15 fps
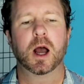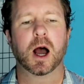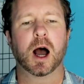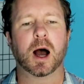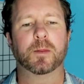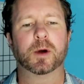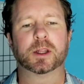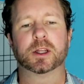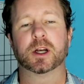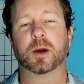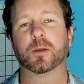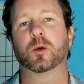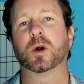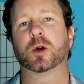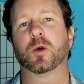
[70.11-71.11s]
but the
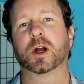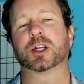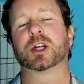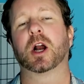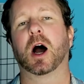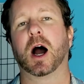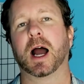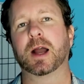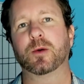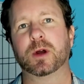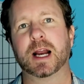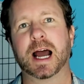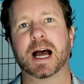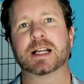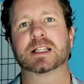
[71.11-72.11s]
number one question I
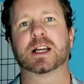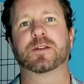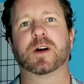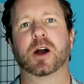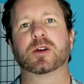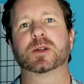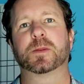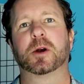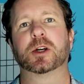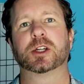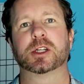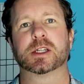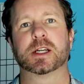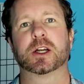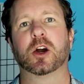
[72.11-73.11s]
would ask if I was
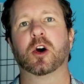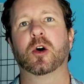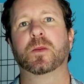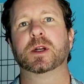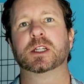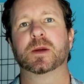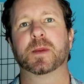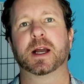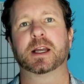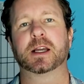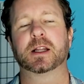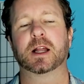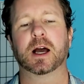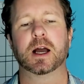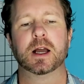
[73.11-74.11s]
purchasing a home in
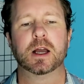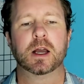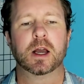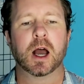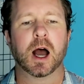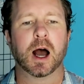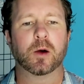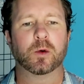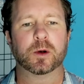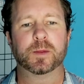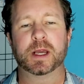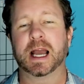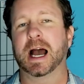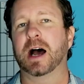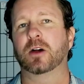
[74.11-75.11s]
Temecula would
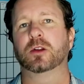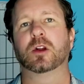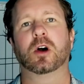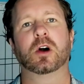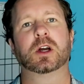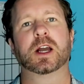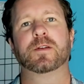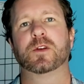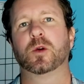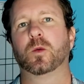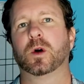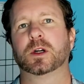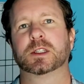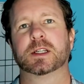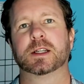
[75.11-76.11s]
be, how long have you
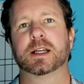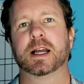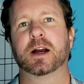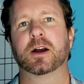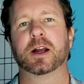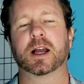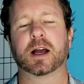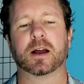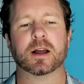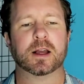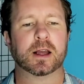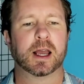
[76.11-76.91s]
worked in the area?